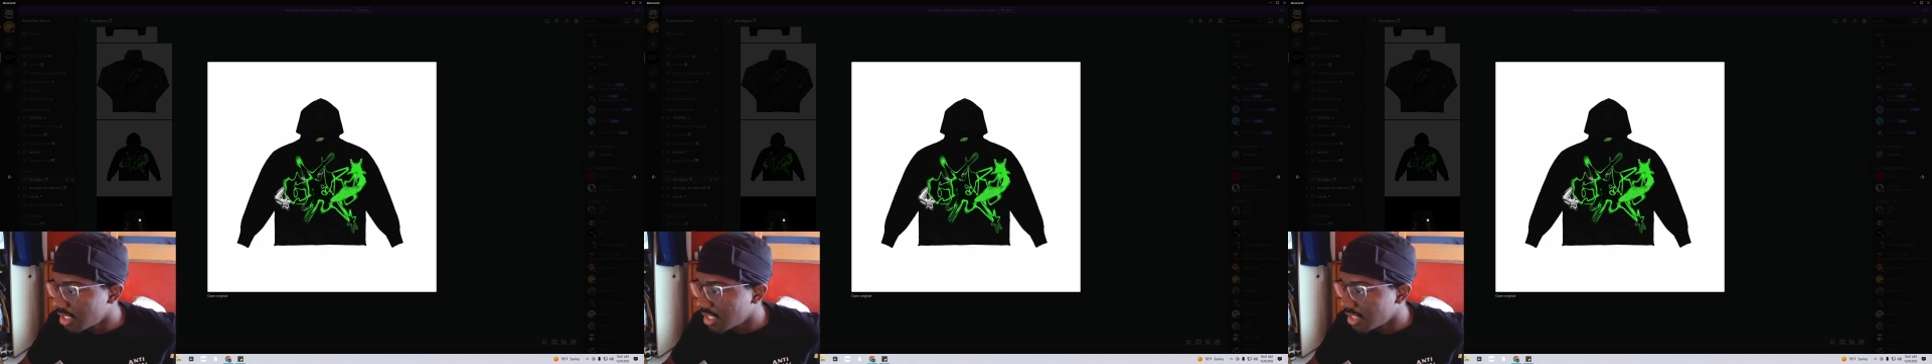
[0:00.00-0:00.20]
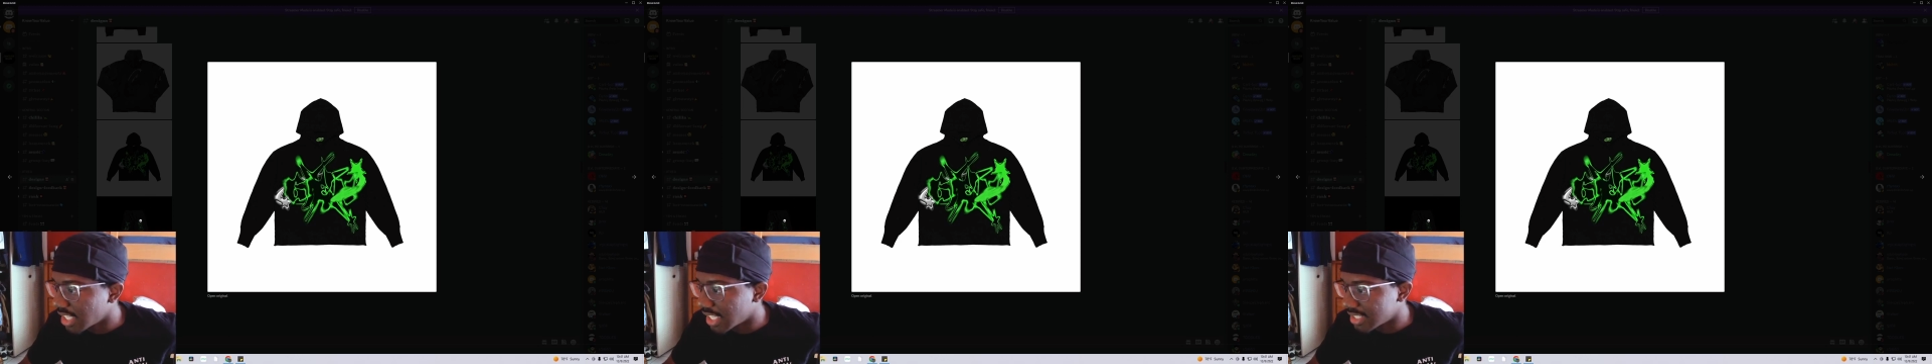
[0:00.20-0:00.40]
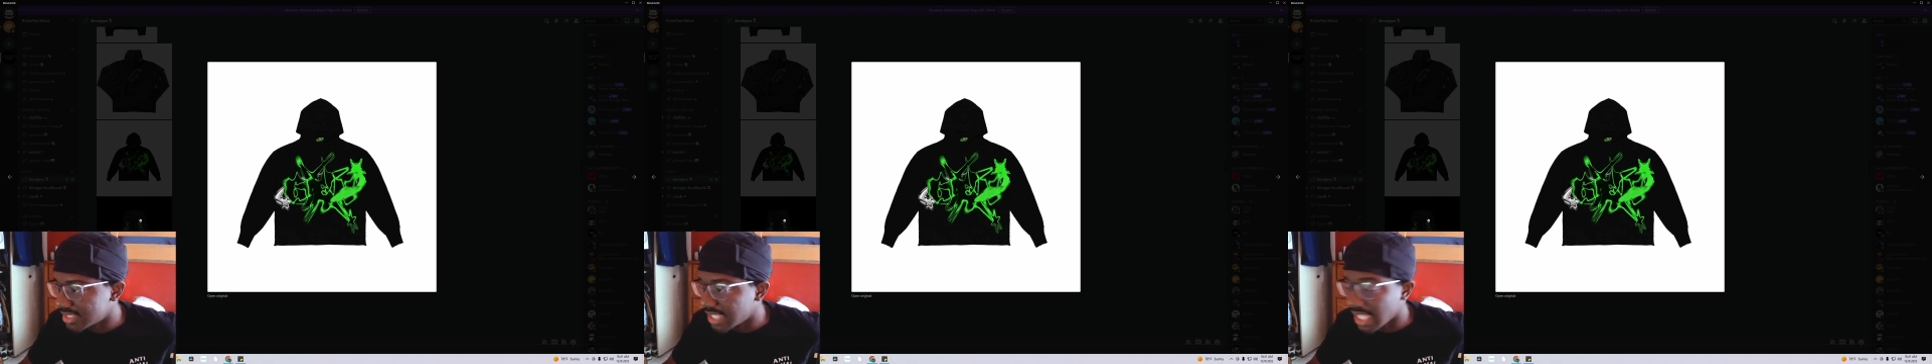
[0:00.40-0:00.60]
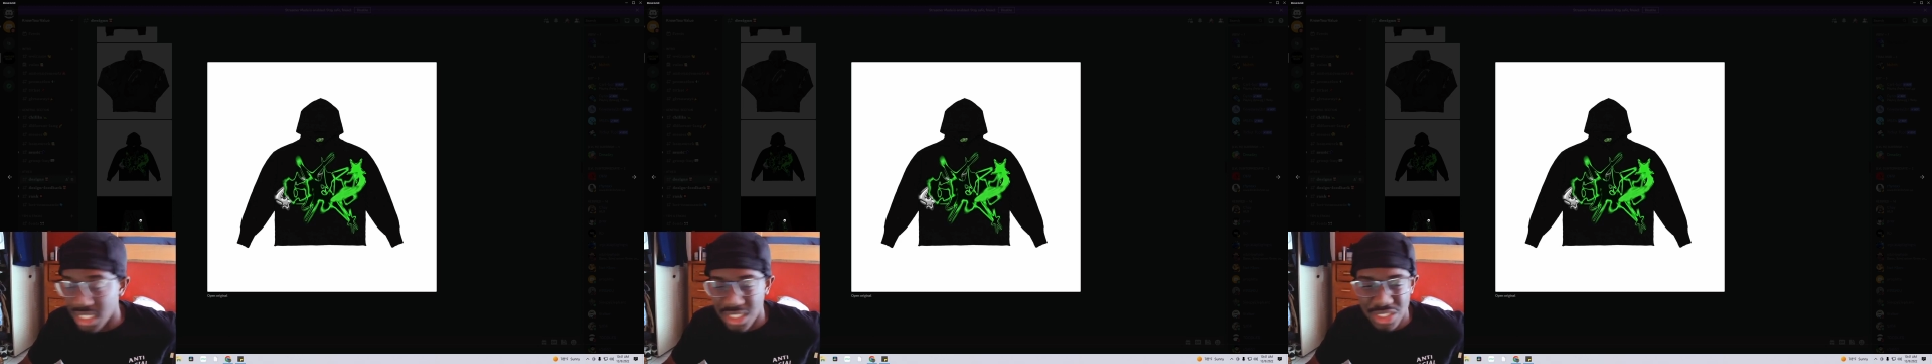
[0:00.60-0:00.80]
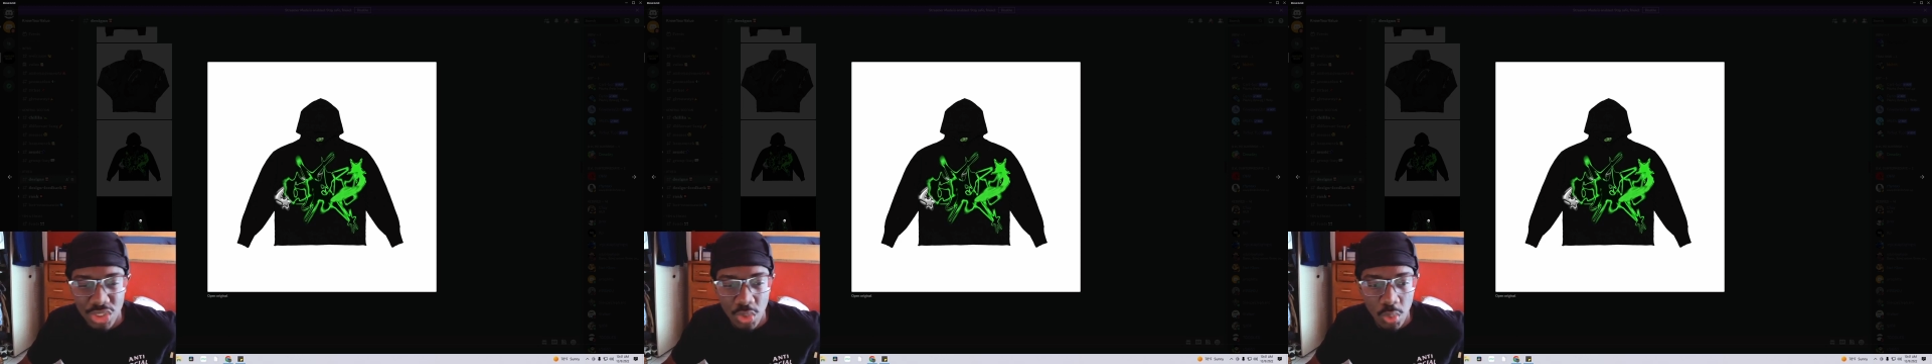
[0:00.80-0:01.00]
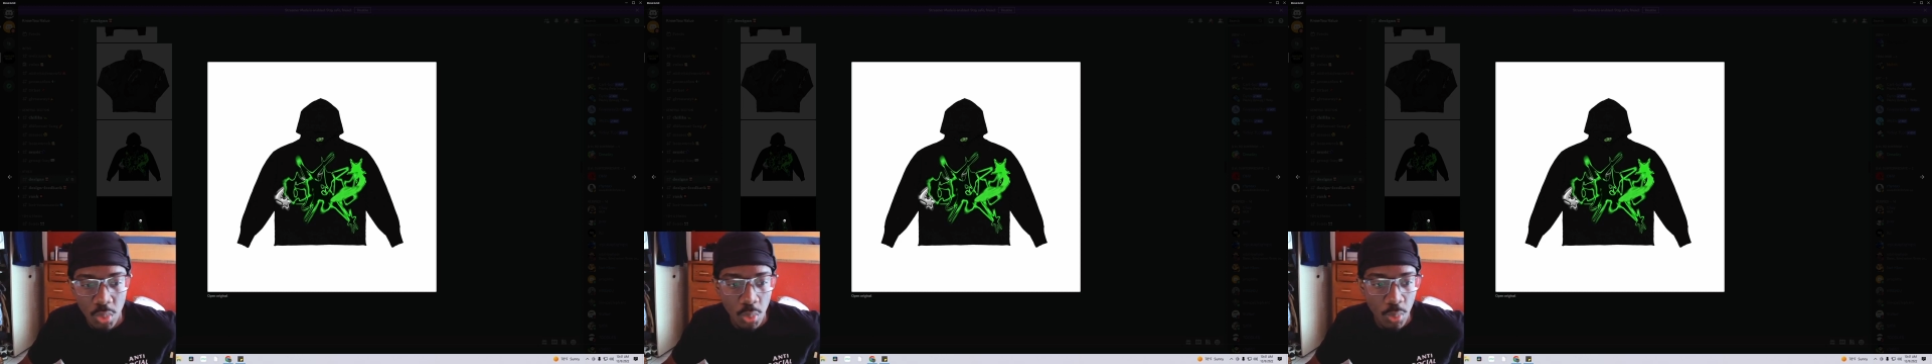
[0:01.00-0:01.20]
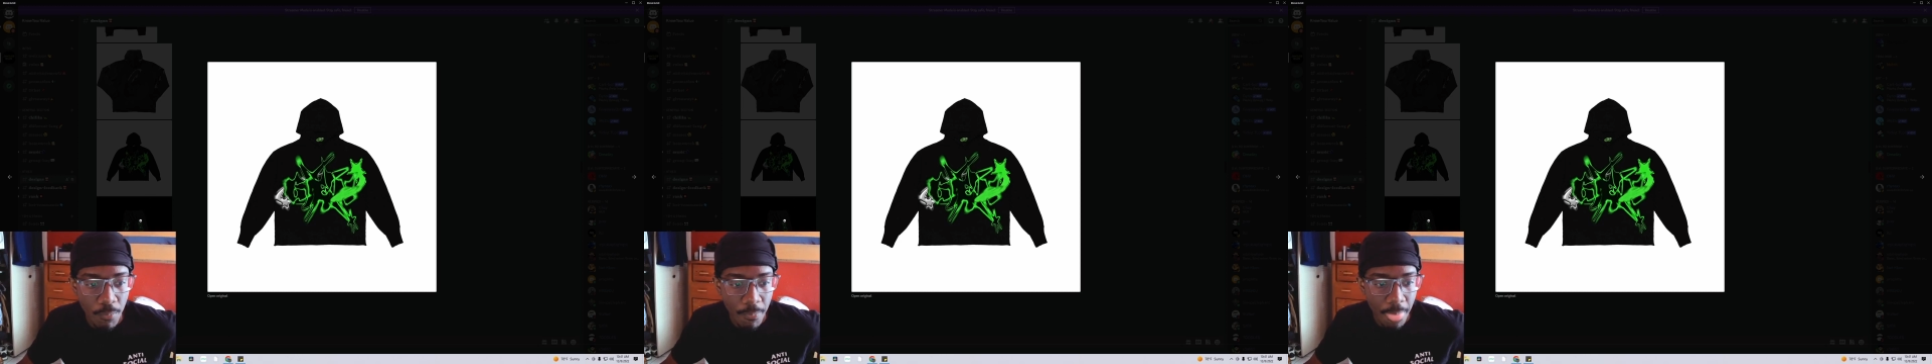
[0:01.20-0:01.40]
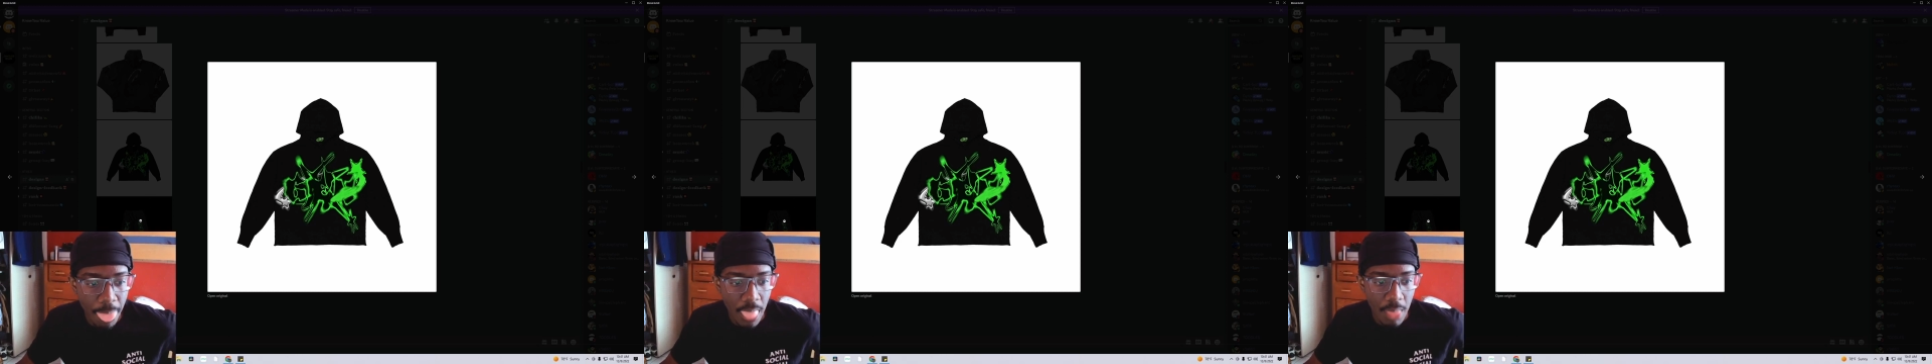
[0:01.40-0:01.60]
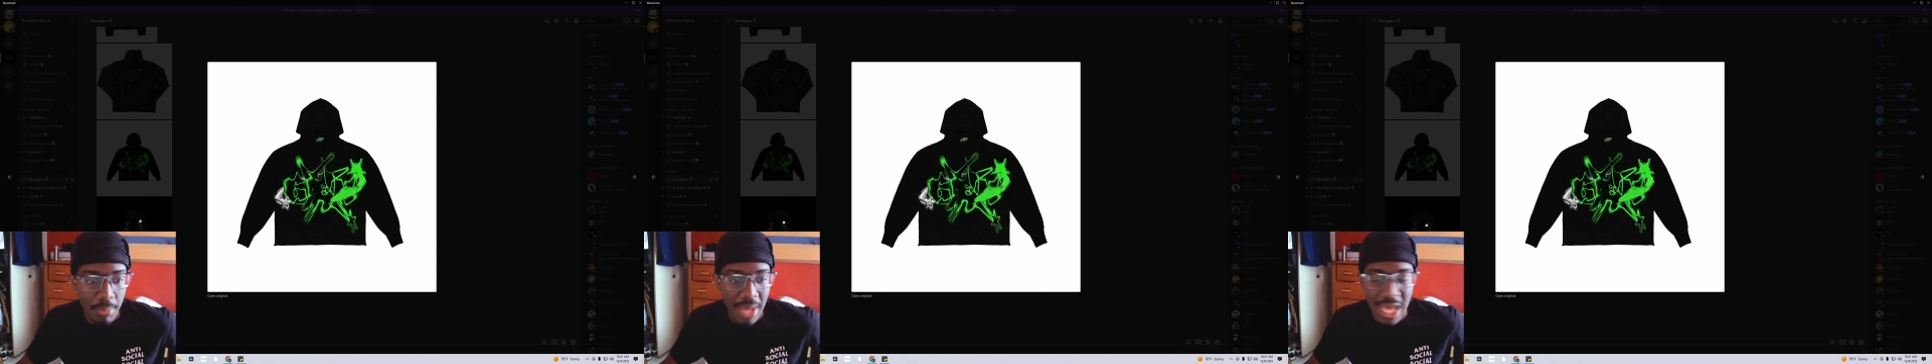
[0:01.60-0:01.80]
The aesthetic is cool, but